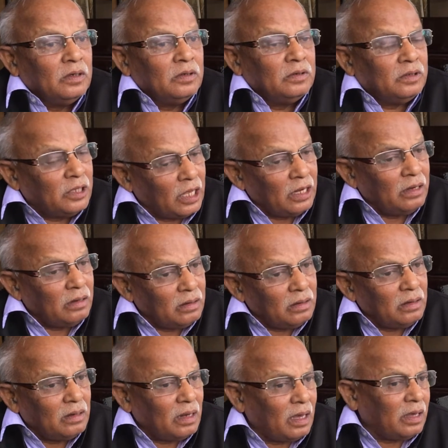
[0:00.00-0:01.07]

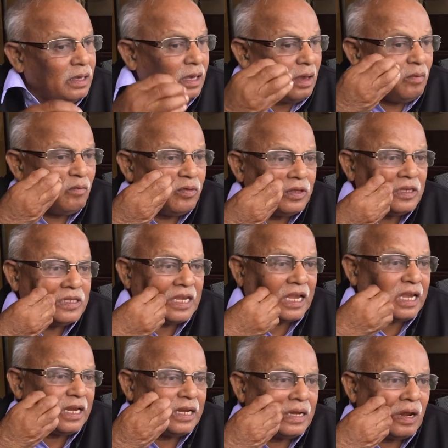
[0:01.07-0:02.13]
Then I came for the
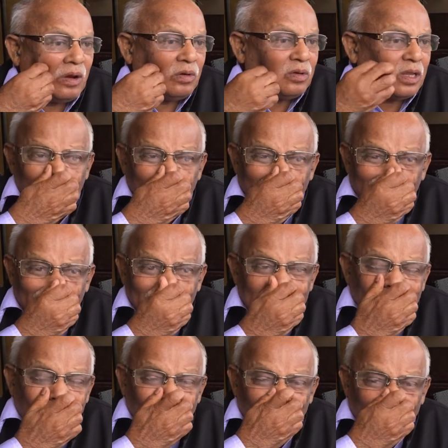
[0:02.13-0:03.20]
second round.
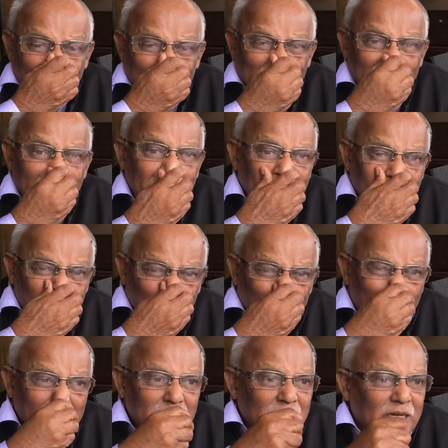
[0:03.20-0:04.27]
Some community people
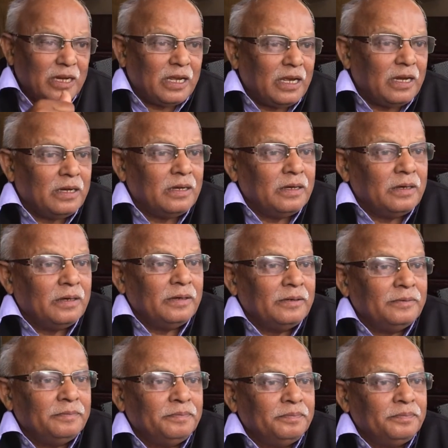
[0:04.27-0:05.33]
were sitting, and
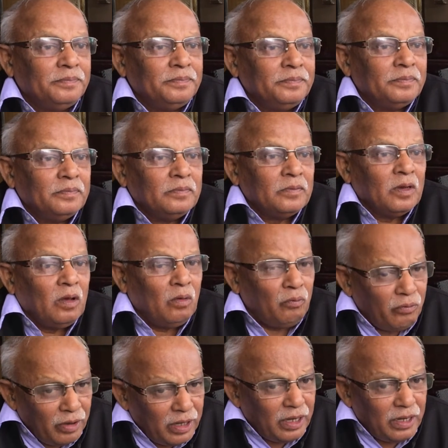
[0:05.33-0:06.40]

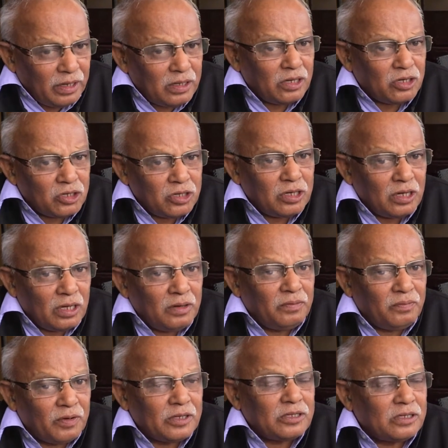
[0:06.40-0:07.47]
very
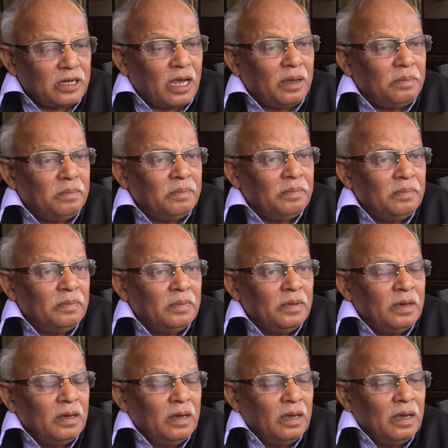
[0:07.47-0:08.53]
interestingly, first time
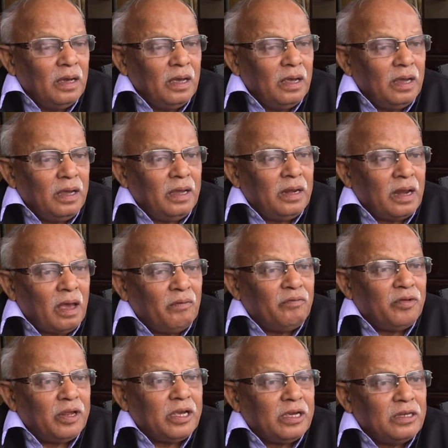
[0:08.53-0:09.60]
in
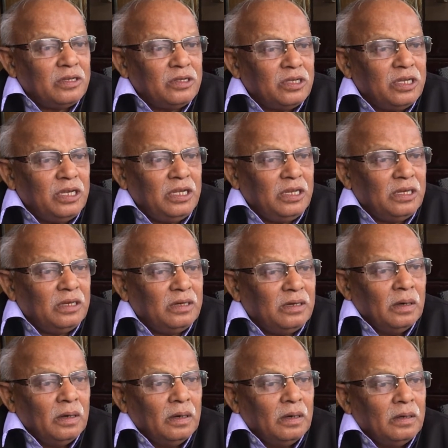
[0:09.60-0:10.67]
African scene
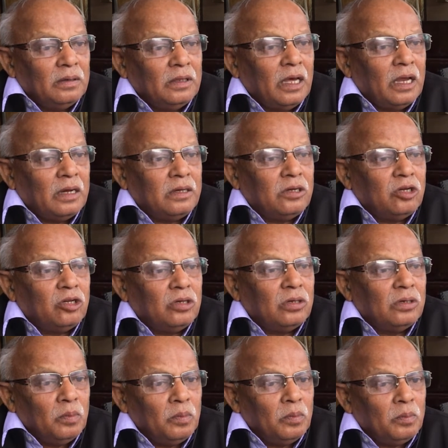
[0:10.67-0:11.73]
that
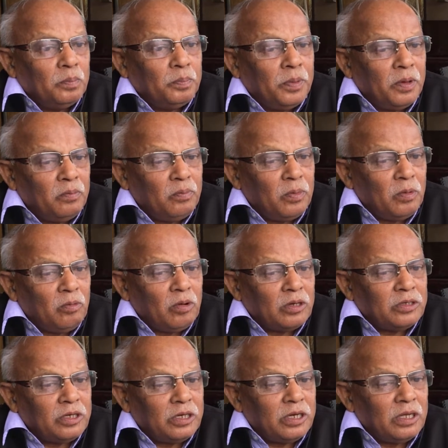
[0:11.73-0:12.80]
people were
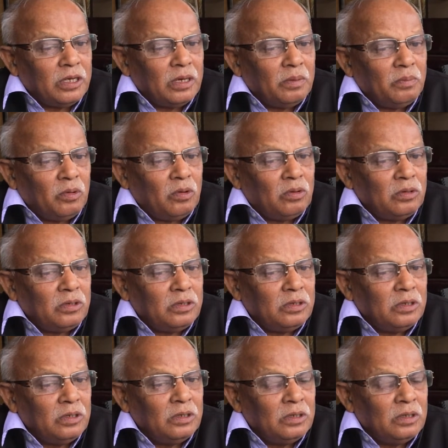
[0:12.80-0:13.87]
sitting
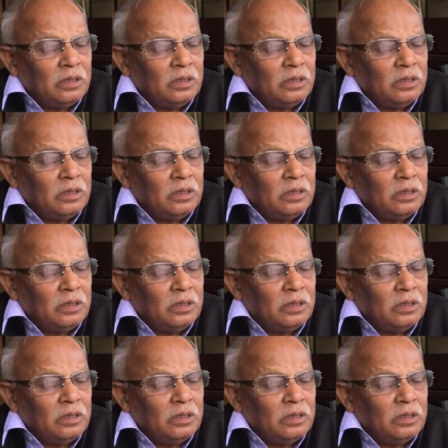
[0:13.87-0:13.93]
about